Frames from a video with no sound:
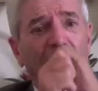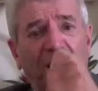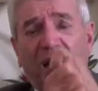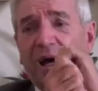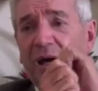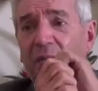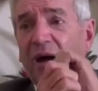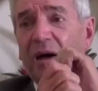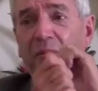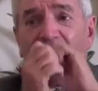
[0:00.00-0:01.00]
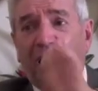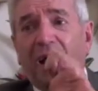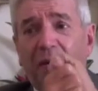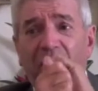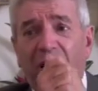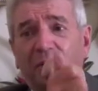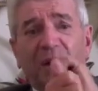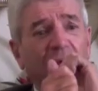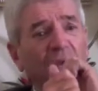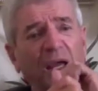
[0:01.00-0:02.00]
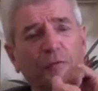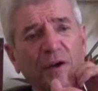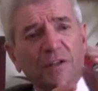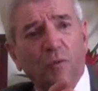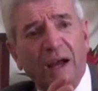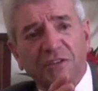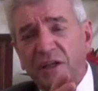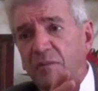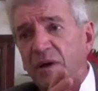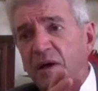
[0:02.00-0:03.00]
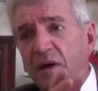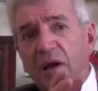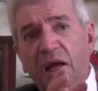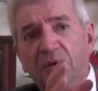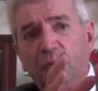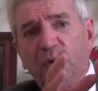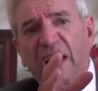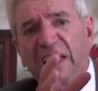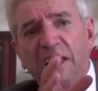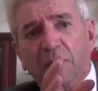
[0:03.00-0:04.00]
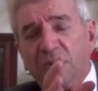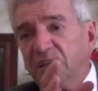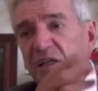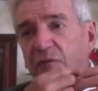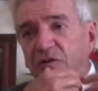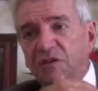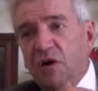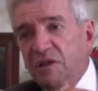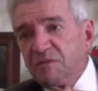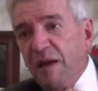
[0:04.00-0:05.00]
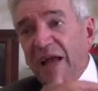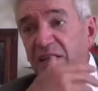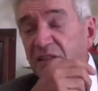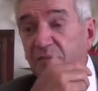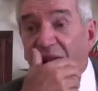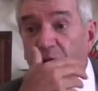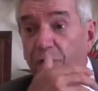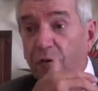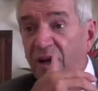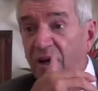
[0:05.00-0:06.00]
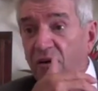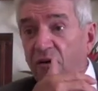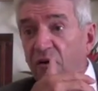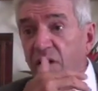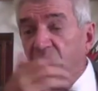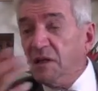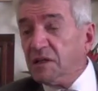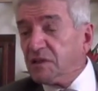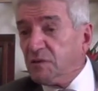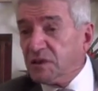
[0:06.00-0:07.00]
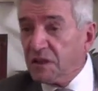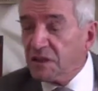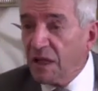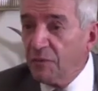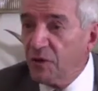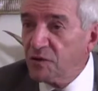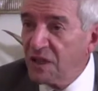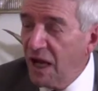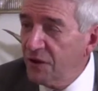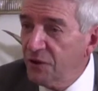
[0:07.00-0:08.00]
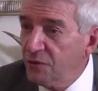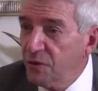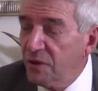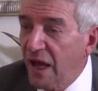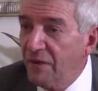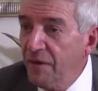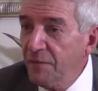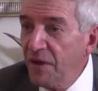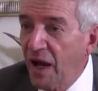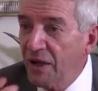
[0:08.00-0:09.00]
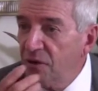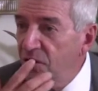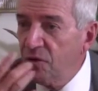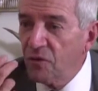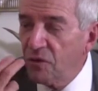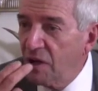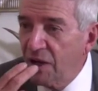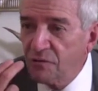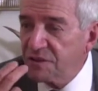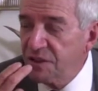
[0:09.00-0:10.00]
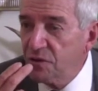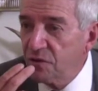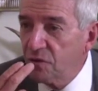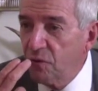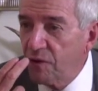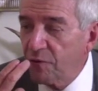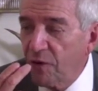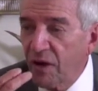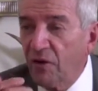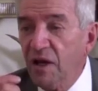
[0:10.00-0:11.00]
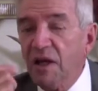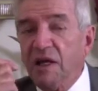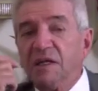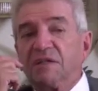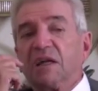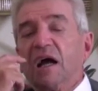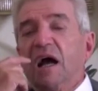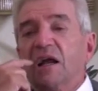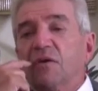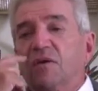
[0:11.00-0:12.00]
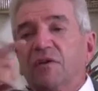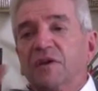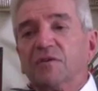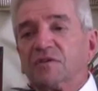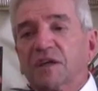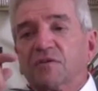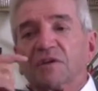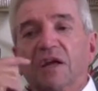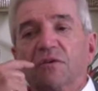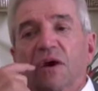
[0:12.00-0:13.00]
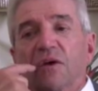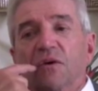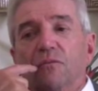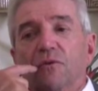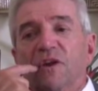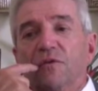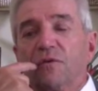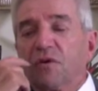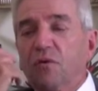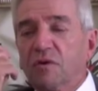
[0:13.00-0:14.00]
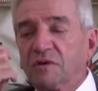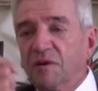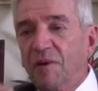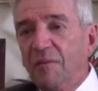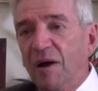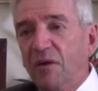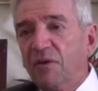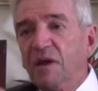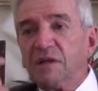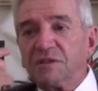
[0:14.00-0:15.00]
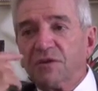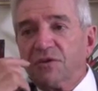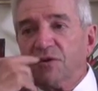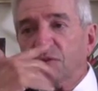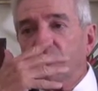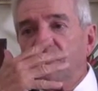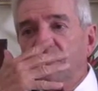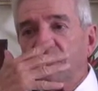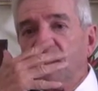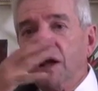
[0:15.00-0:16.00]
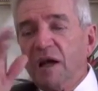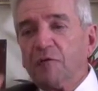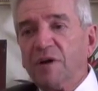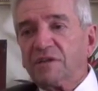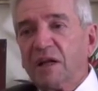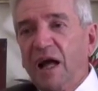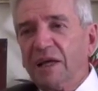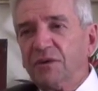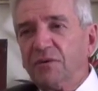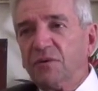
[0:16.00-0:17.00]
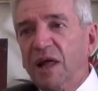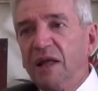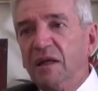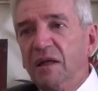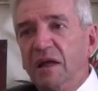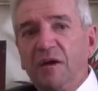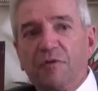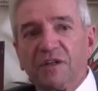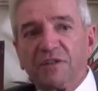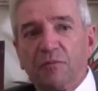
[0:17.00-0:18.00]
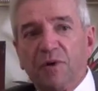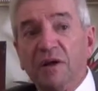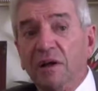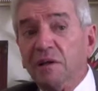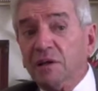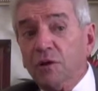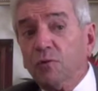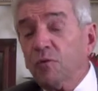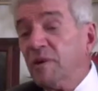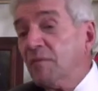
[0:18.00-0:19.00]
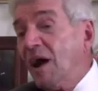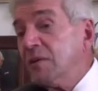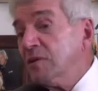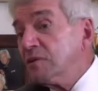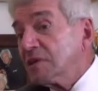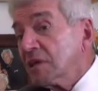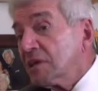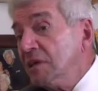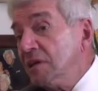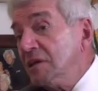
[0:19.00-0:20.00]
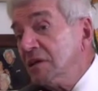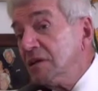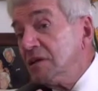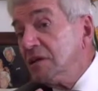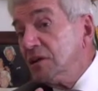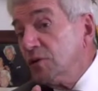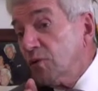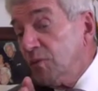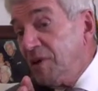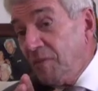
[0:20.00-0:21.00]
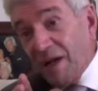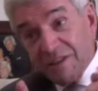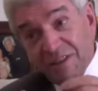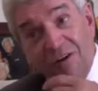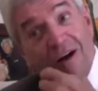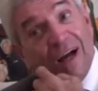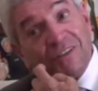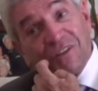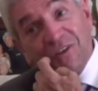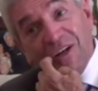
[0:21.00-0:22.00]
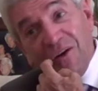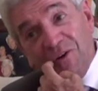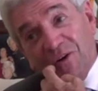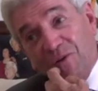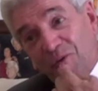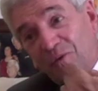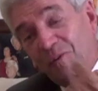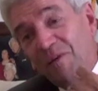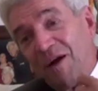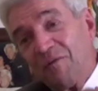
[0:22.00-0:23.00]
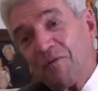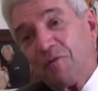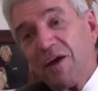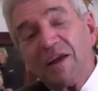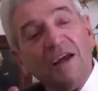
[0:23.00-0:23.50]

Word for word: ba-da, ba-da, ba-da, ba-da, and Frank's watching him, and with 18 bars, he never saw his back expand for air. So he said to Tommy Dorsey, how do you do that? I, you don't, I don't see you going for air. He said, I learned a thing you singers can't do. I breathe through the corners of my mouth, circular breathing. And Frank said, I can do that. And Frank said, you will be my music, you Will Be My song. I just took air in the corner of my mouth. Frank,